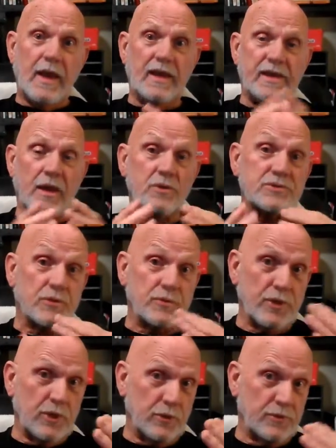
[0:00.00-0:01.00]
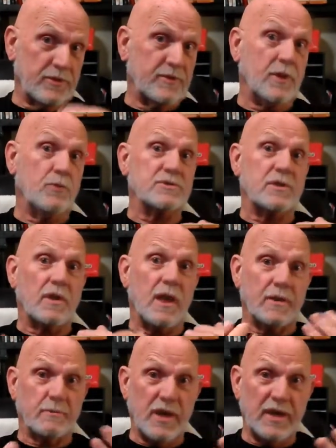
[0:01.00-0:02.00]
and he also knew that there was a
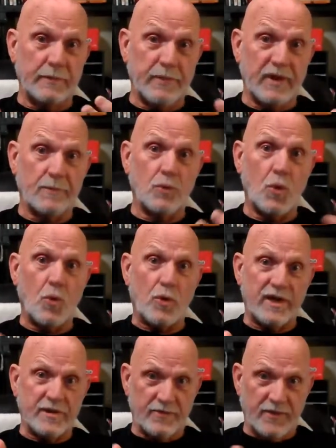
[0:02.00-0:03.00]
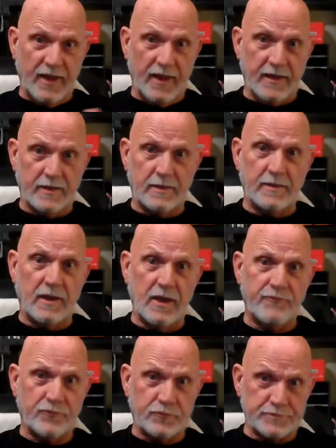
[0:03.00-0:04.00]
lot of money being poured into that
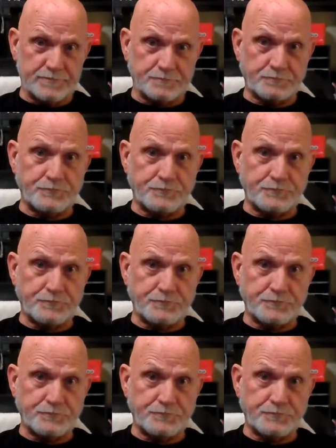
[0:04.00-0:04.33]
effort.